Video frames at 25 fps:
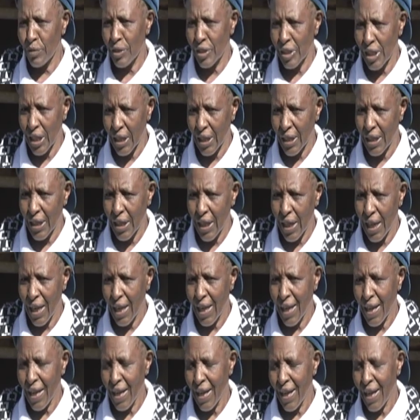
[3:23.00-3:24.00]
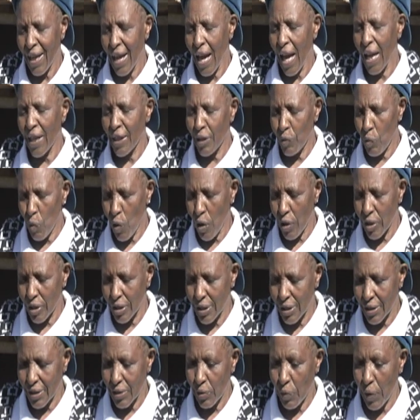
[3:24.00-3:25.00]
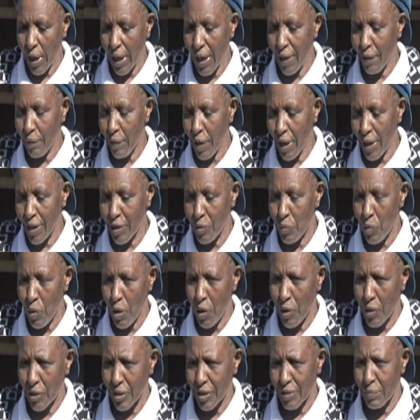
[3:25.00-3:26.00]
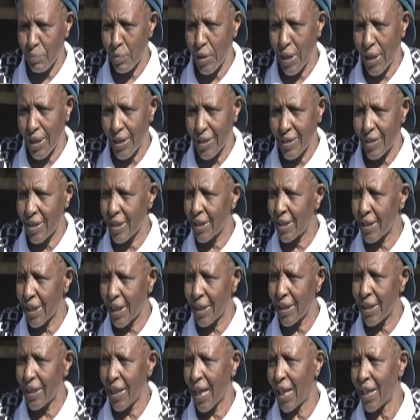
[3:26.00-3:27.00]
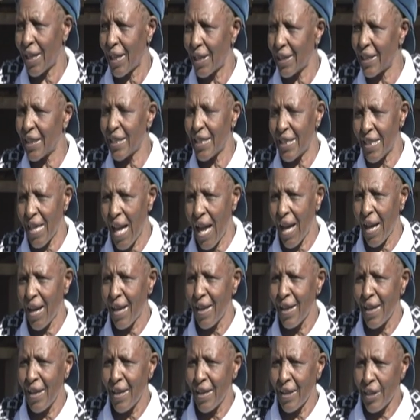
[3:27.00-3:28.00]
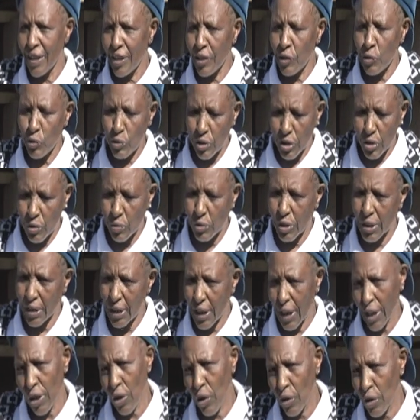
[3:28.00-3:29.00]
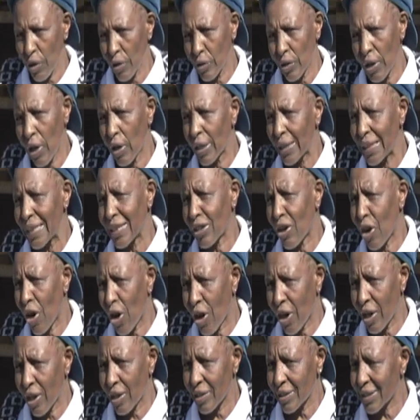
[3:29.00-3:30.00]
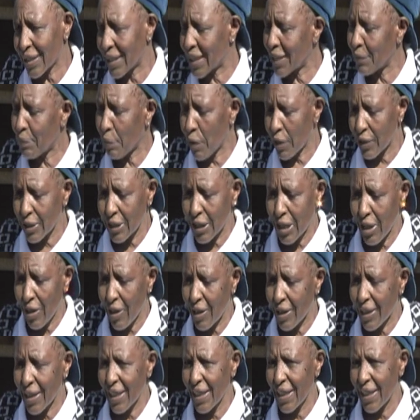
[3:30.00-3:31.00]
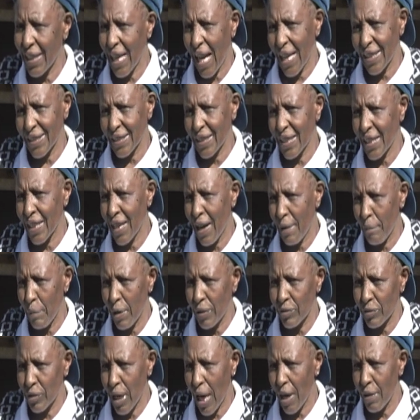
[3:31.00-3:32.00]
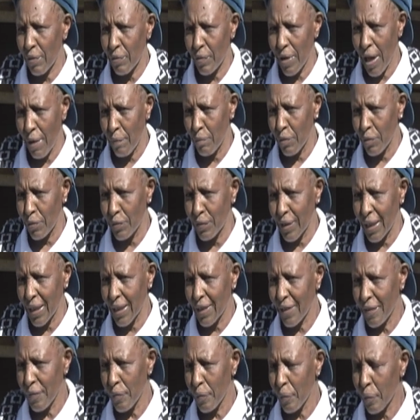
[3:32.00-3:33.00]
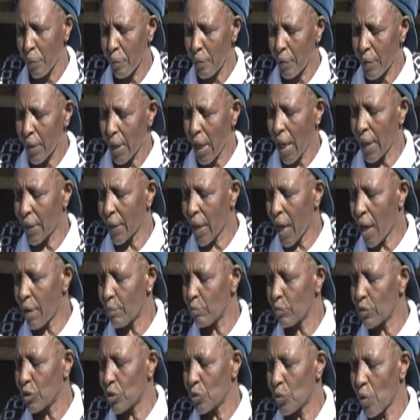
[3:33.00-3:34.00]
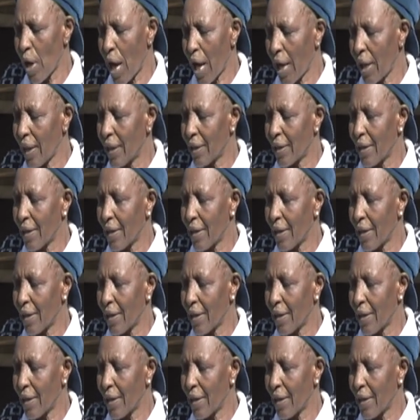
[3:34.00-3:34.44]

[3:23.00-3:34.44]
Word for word: sick and he was, wherever he was being treated in India, he used to say, call, call, keep on calling, asking about how we are moving. And I'm sure